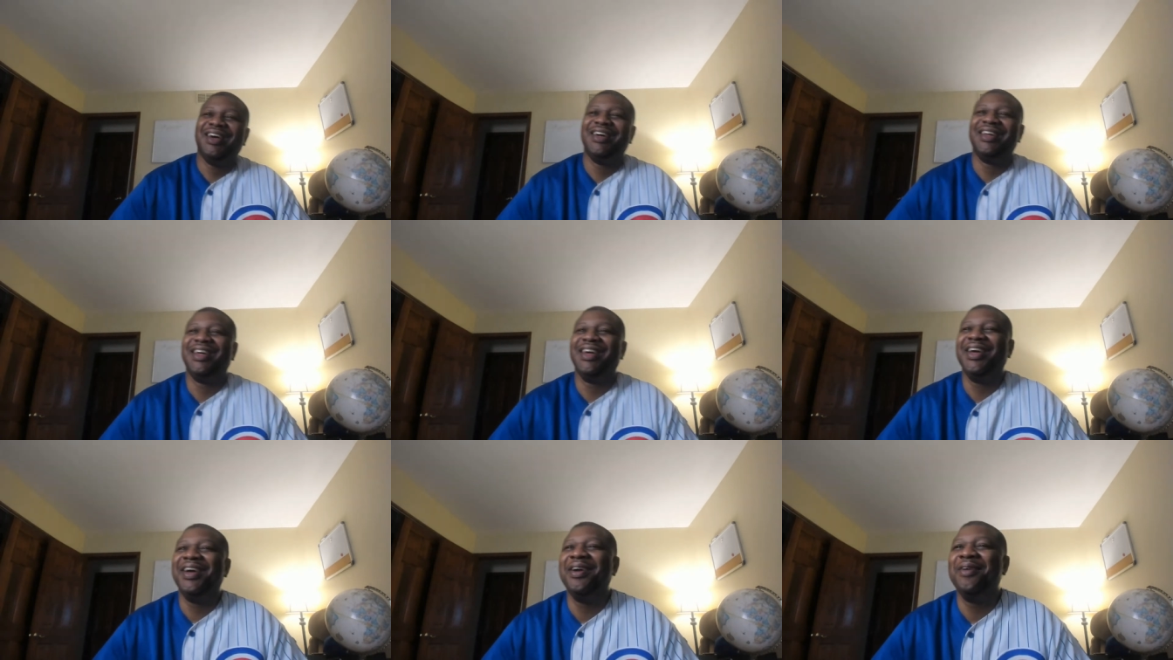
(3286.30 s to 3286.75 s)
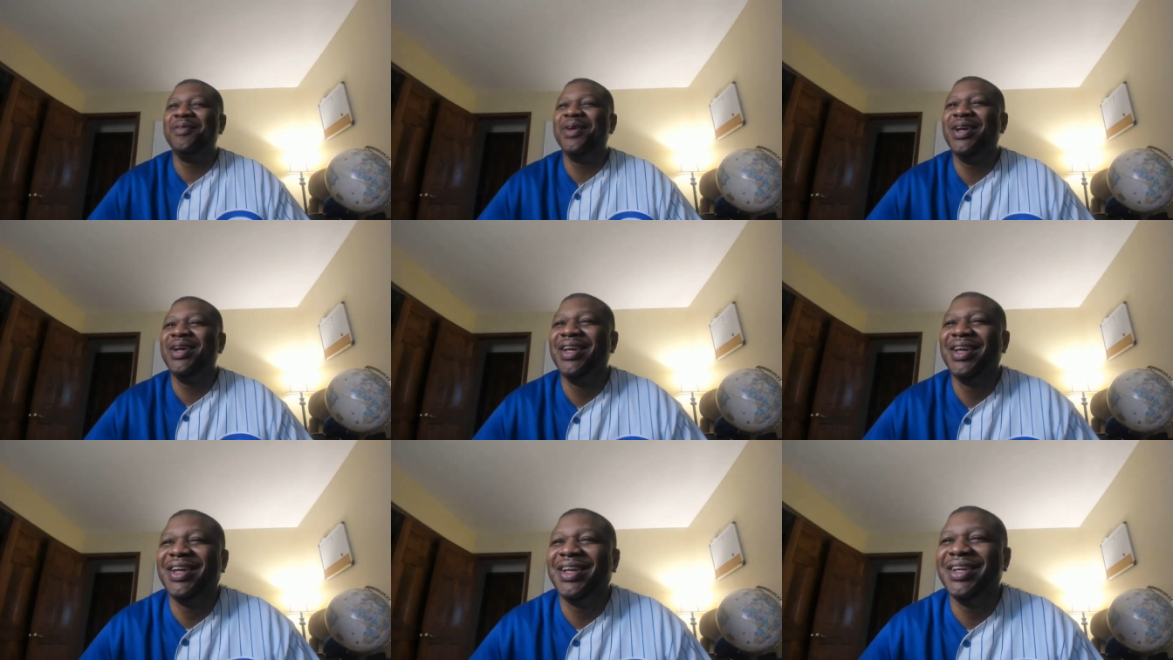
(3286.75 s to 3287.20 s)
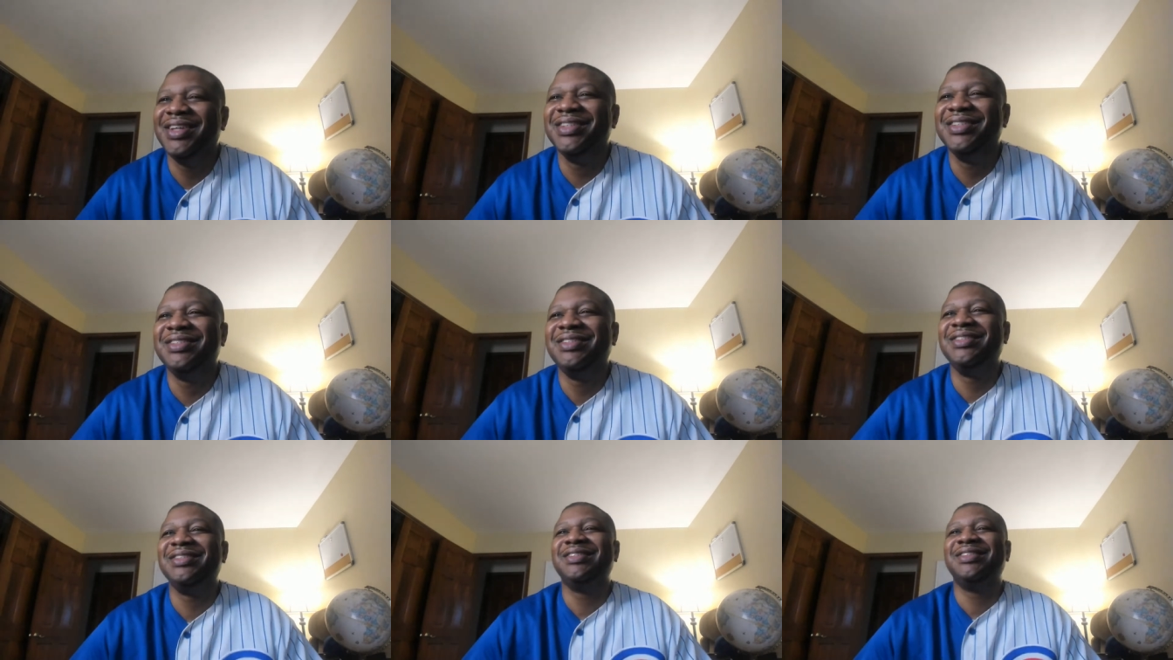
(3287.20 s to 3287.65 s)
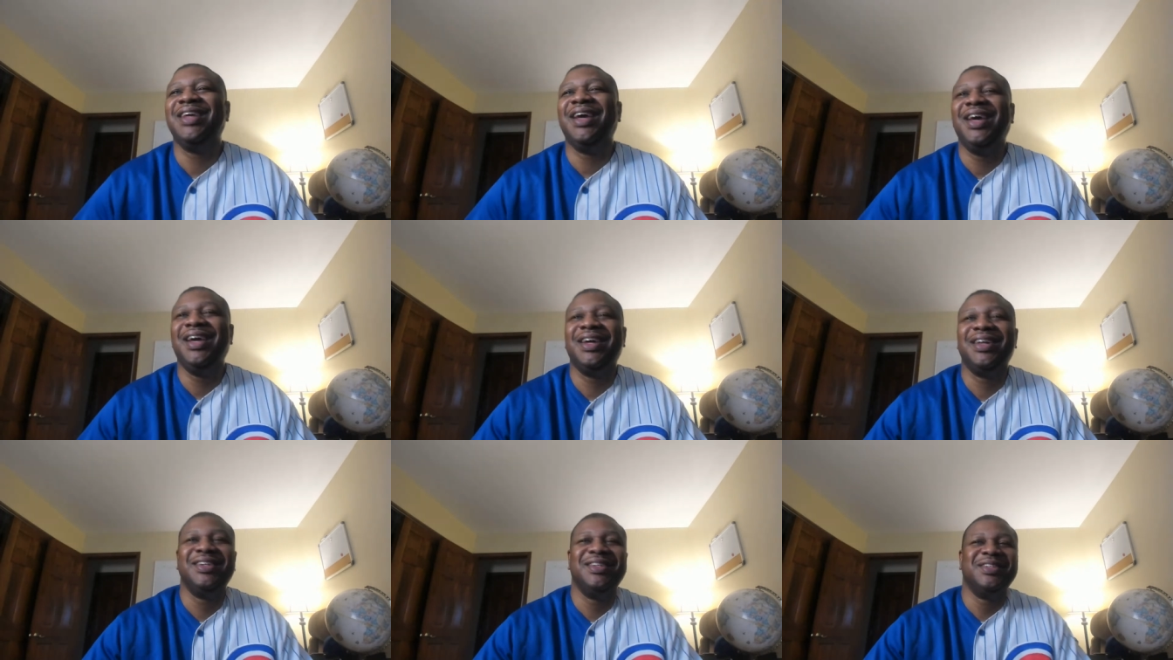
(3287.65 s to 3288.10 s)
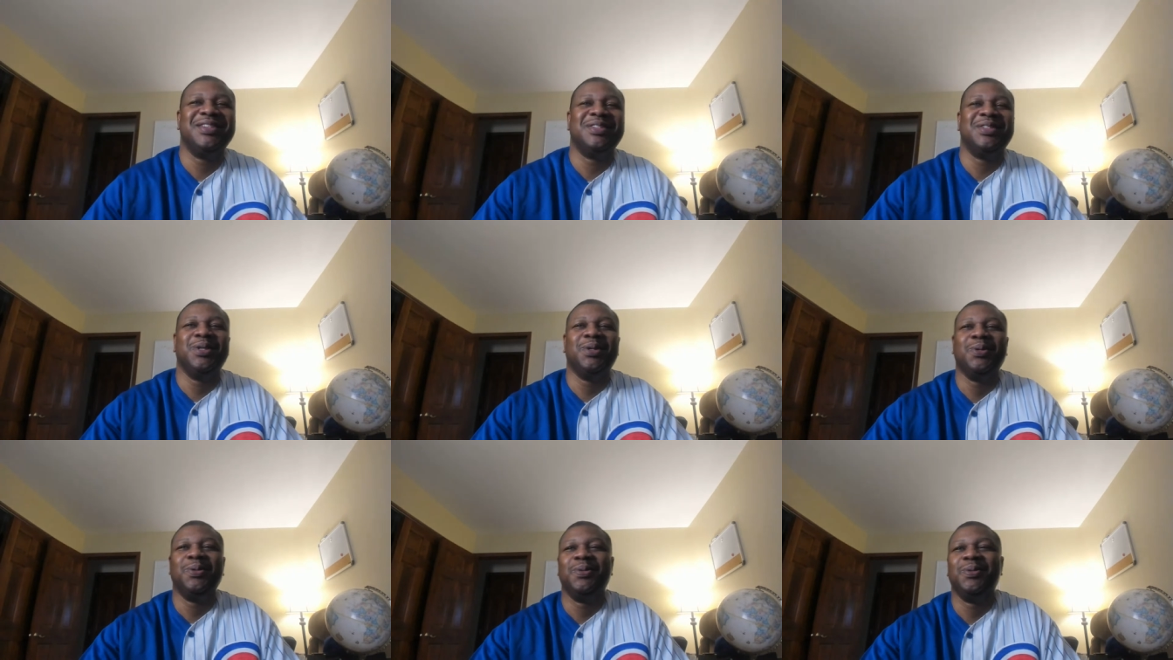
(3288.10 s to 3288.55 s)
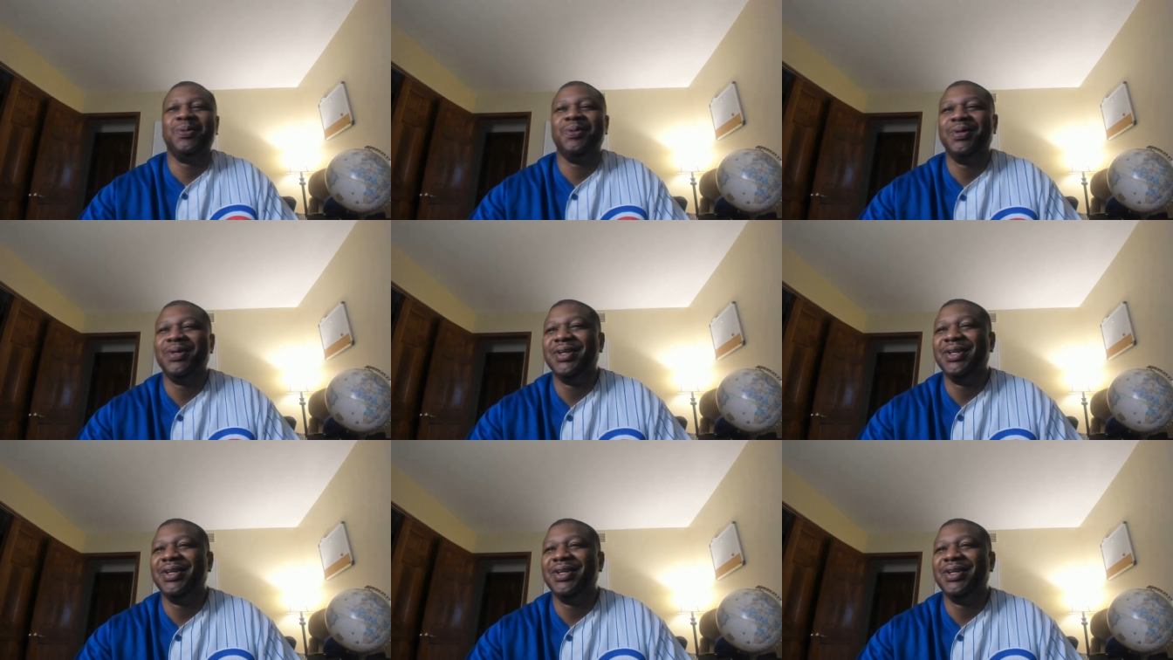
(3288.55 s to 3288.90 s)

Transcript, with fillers: Everybody can't stand this dude.